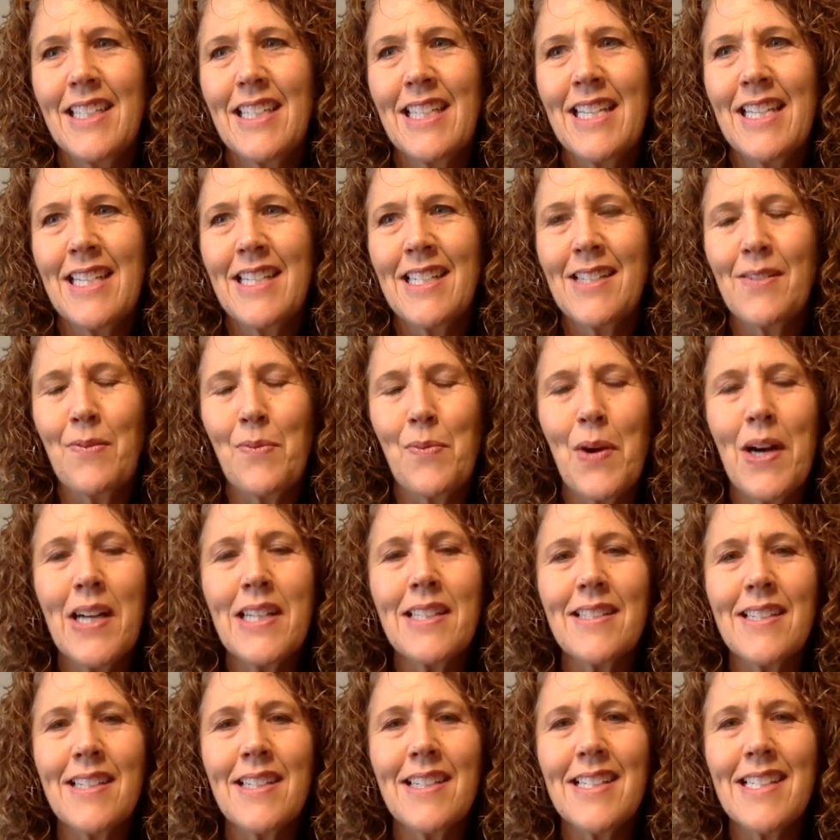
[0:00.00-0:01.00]
is,
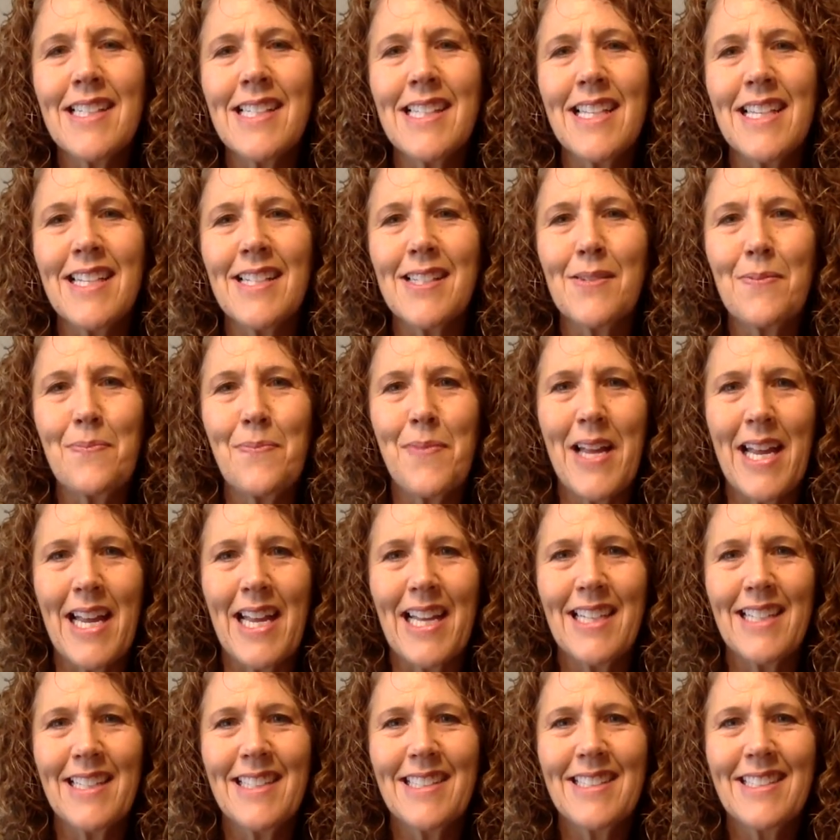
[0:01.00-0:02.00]
what does this mean?
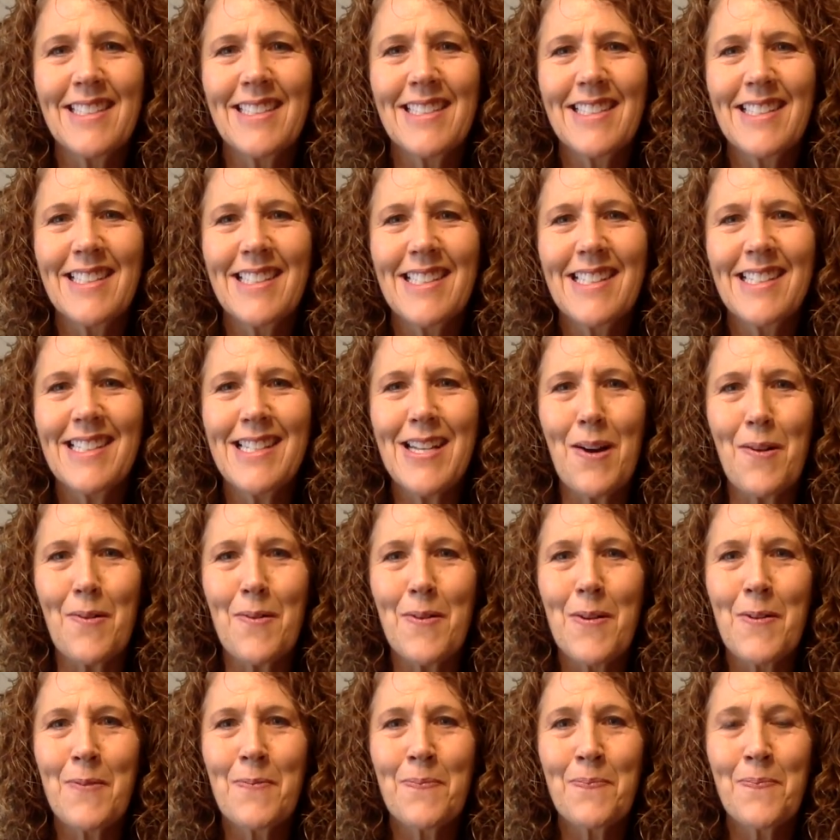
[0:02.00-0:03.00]
So,
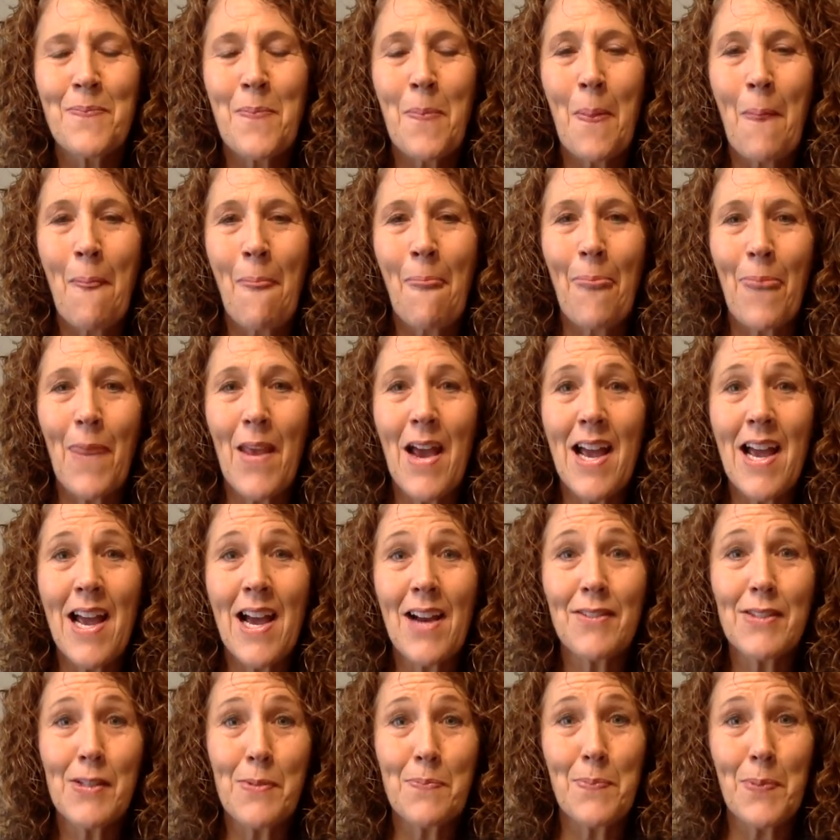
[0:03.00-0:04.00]
I
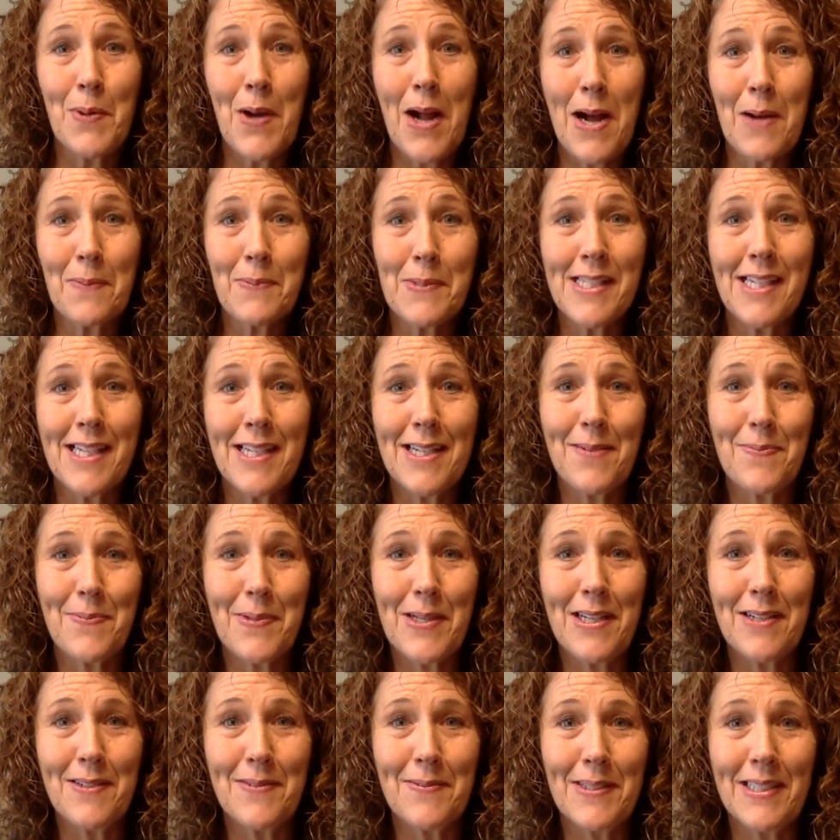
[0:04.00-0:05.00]
have some props set up
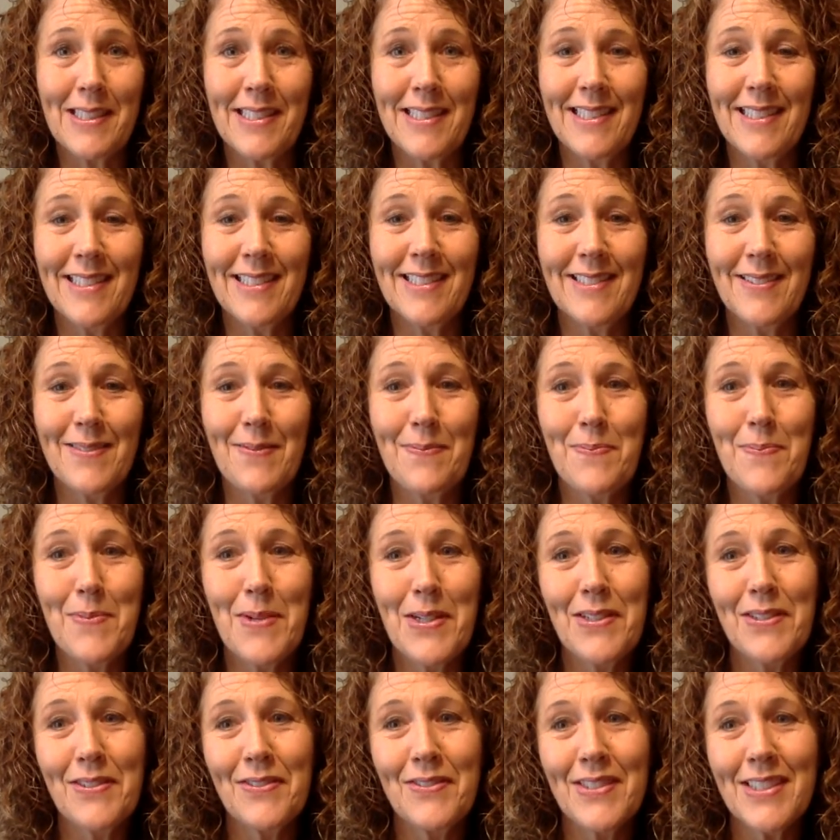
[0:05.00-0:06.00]
here. I'm going to
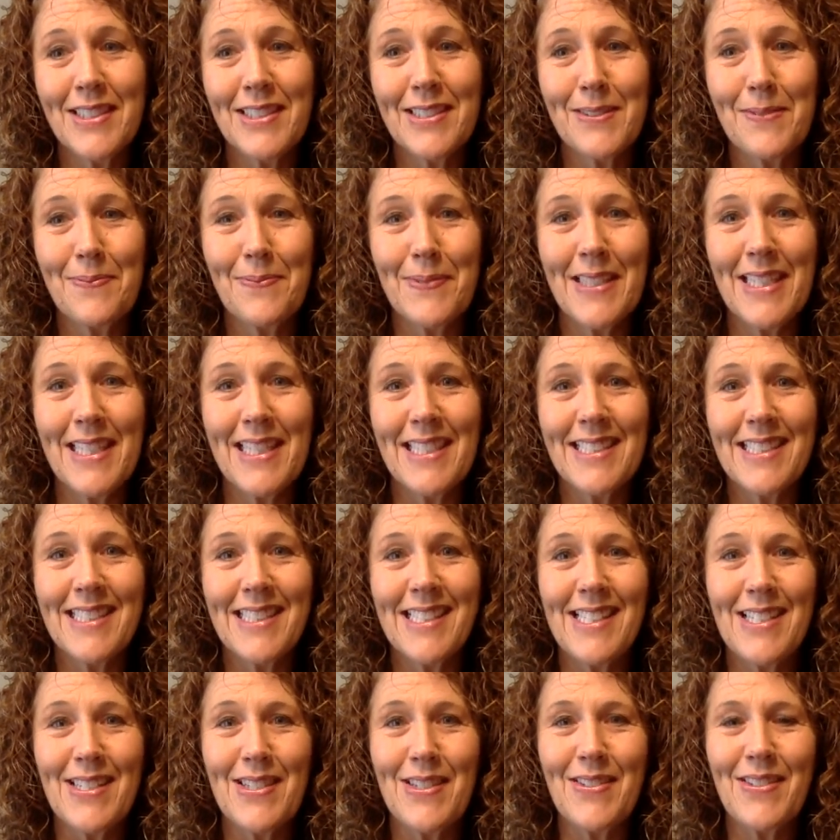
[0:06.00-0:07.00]
move a little bit
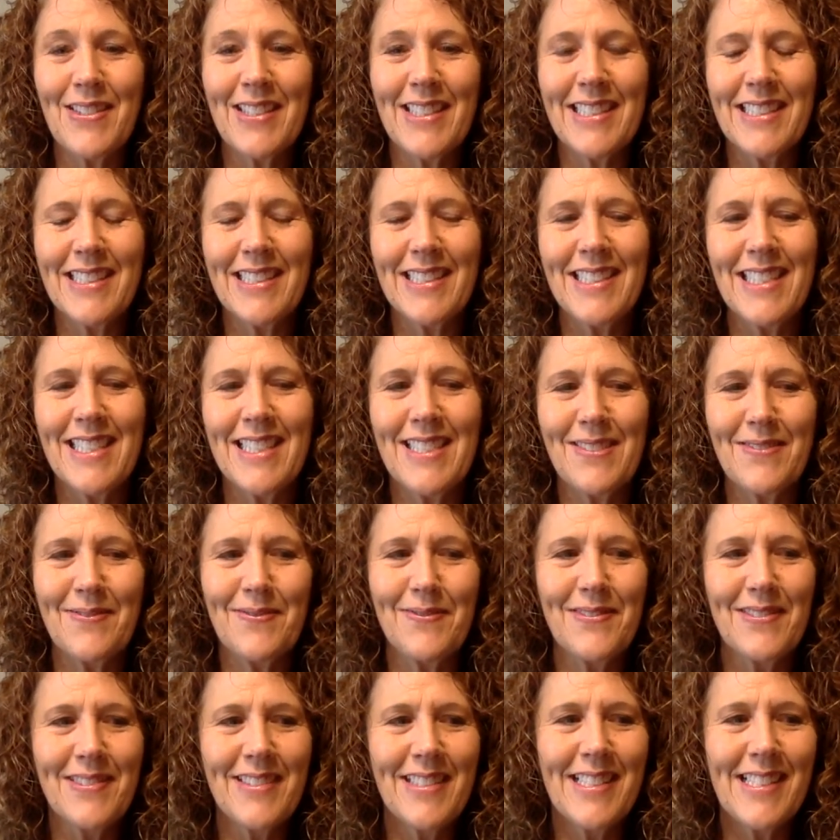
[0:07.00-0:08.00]
so you can
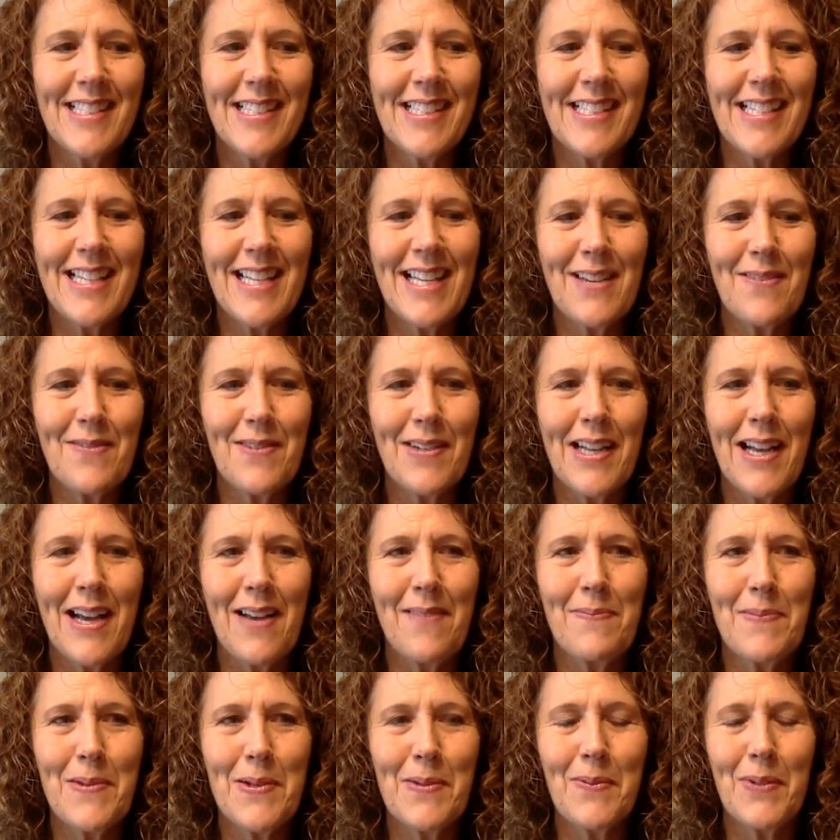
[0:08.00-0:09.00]
um, see what
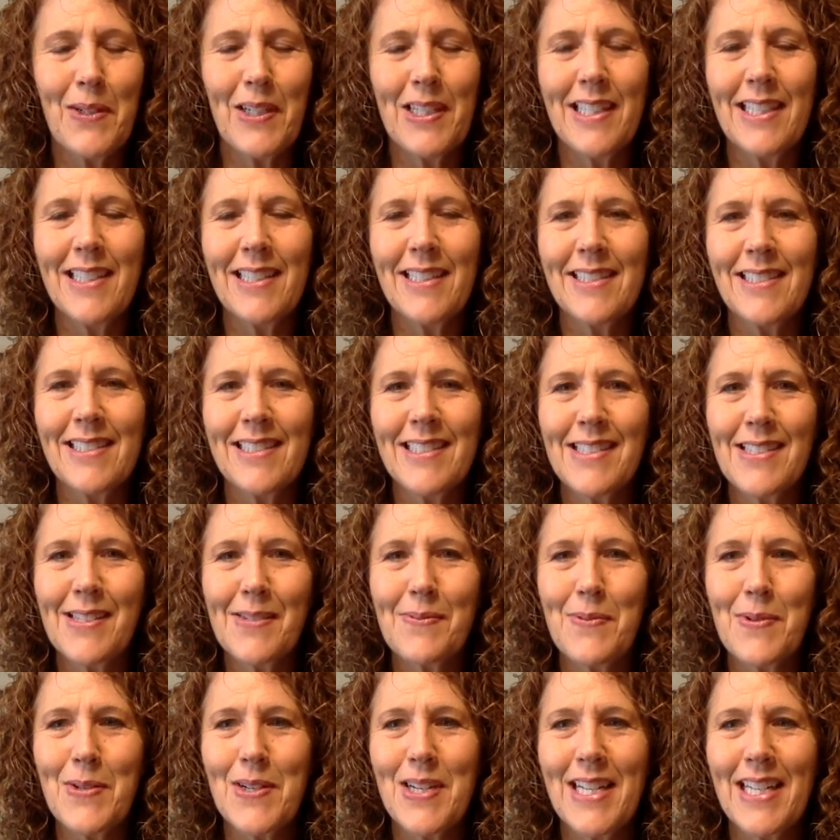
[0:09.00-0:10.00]
I've been working on this
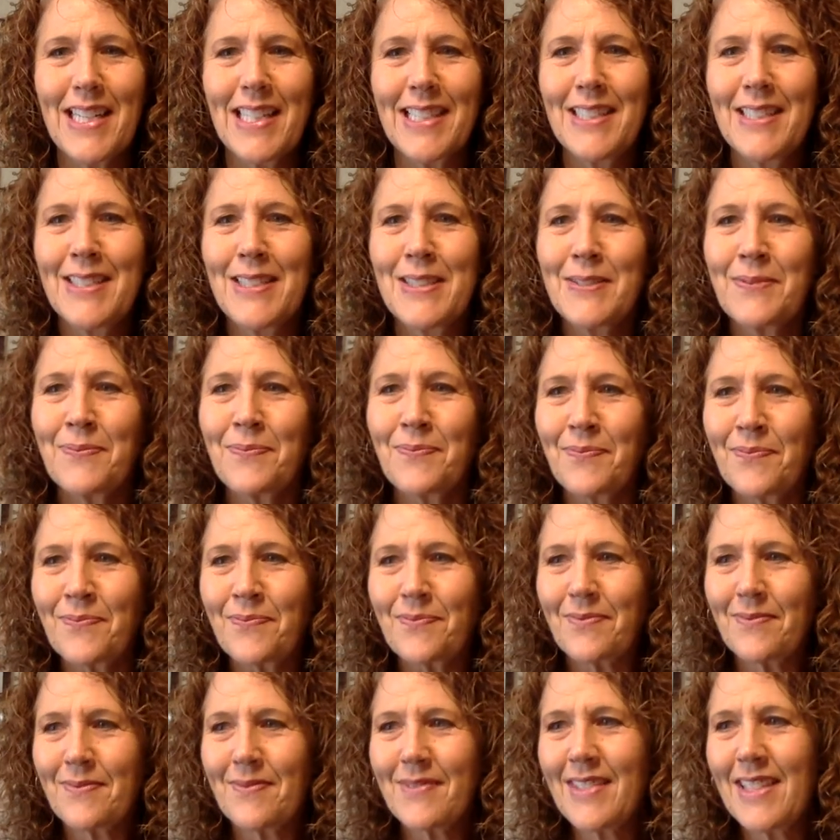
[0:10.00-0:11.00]
morning.
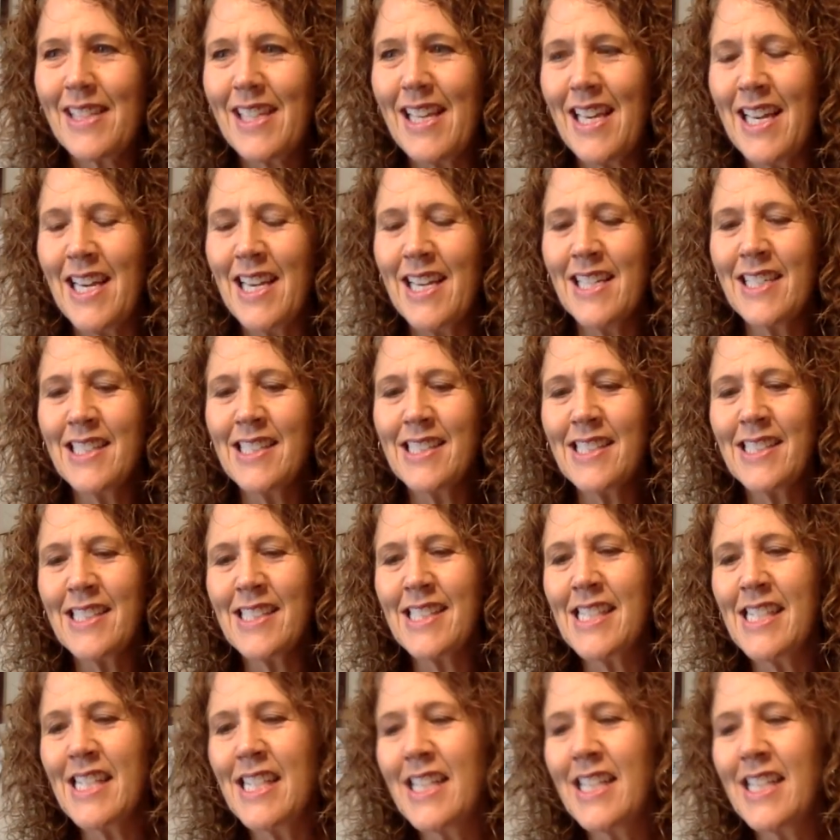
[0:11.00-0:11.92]
And